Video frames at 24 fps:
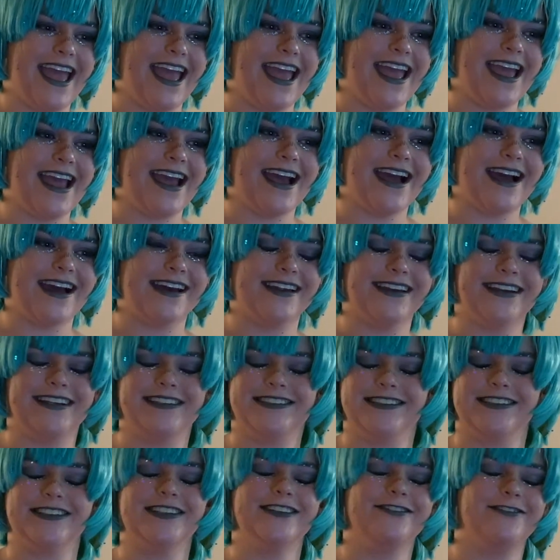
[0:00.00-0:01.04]
and
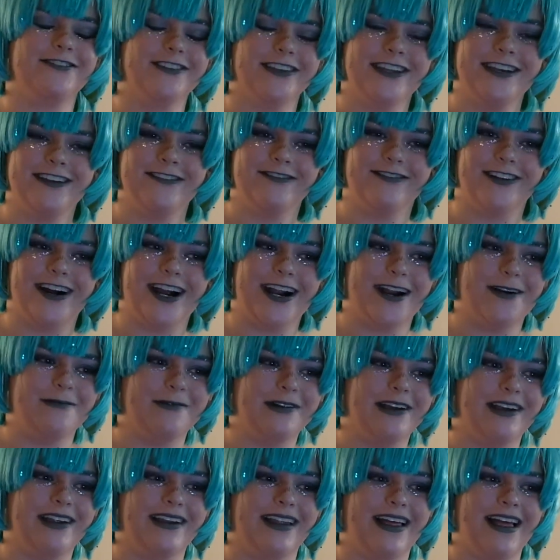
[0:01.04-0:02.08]
it's good for the
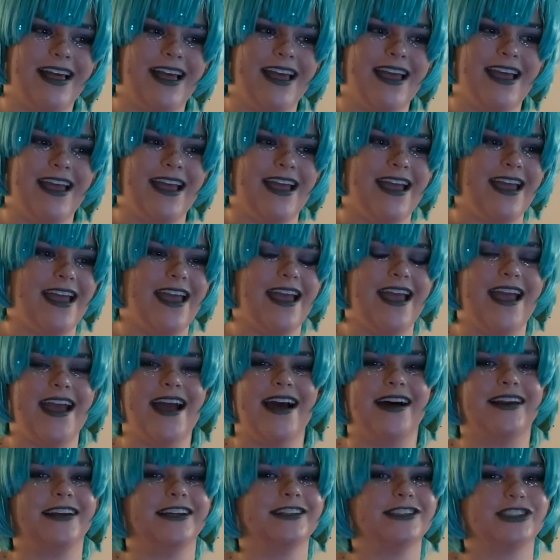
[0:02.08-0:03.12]
environment,
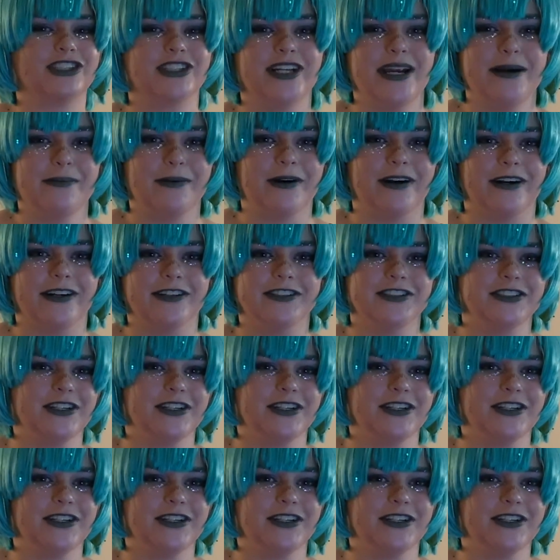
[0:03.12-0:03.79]
and it's cheaper,